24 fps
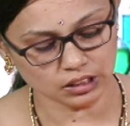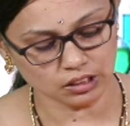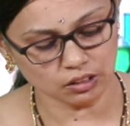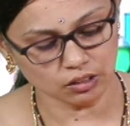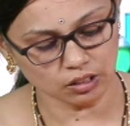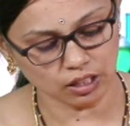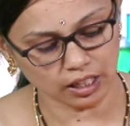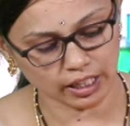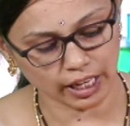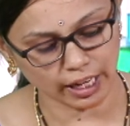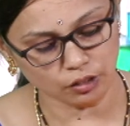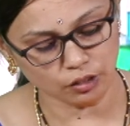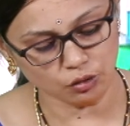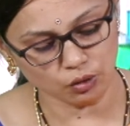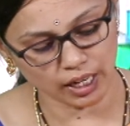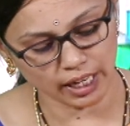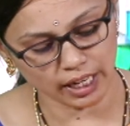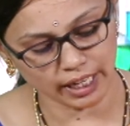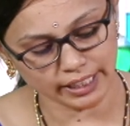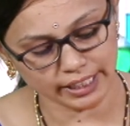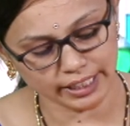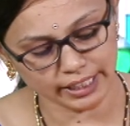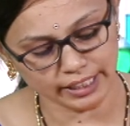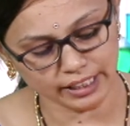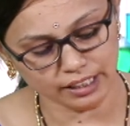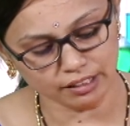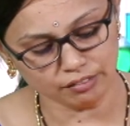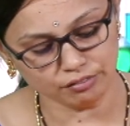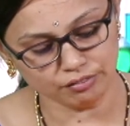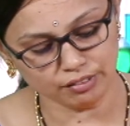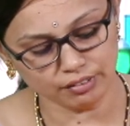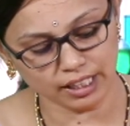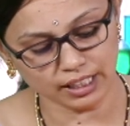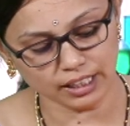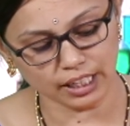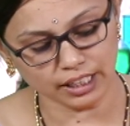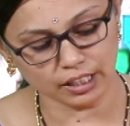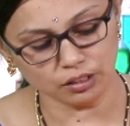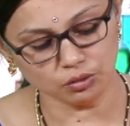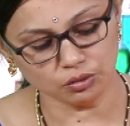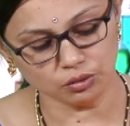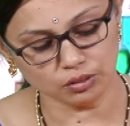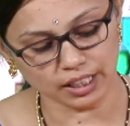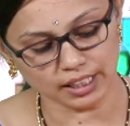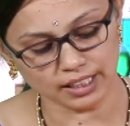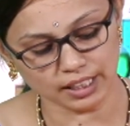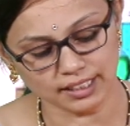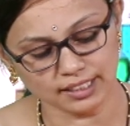can you identify, can you
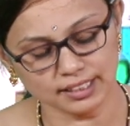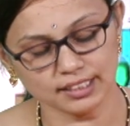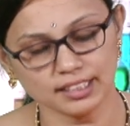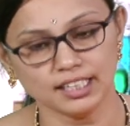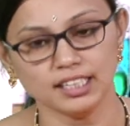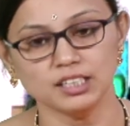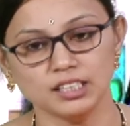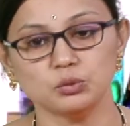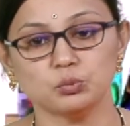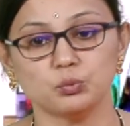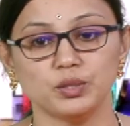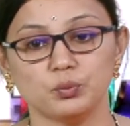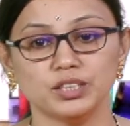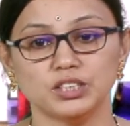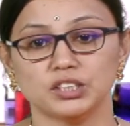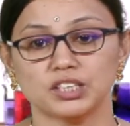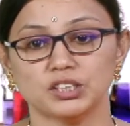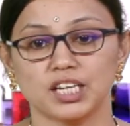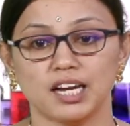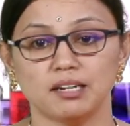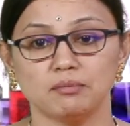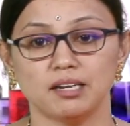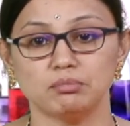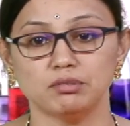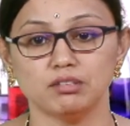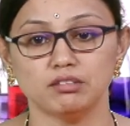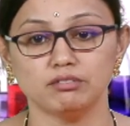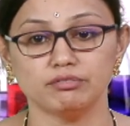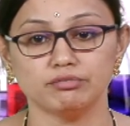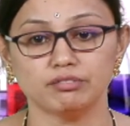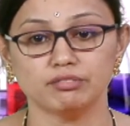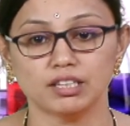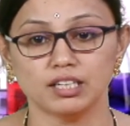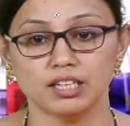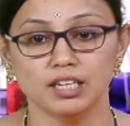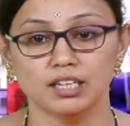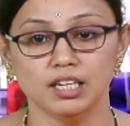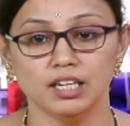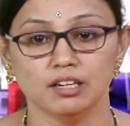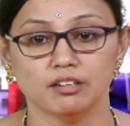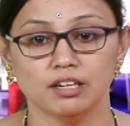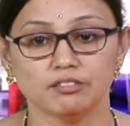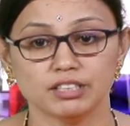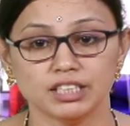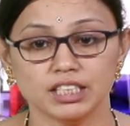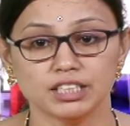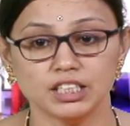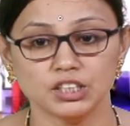recognize which type of
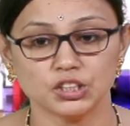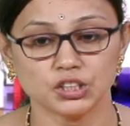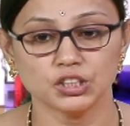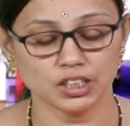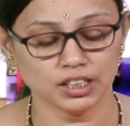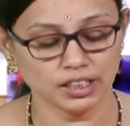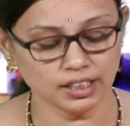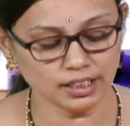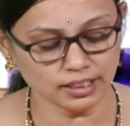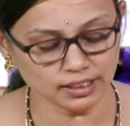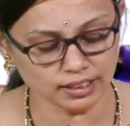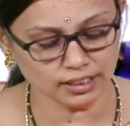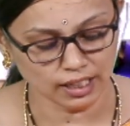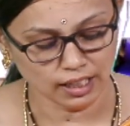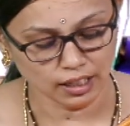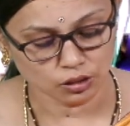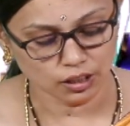venation is? So,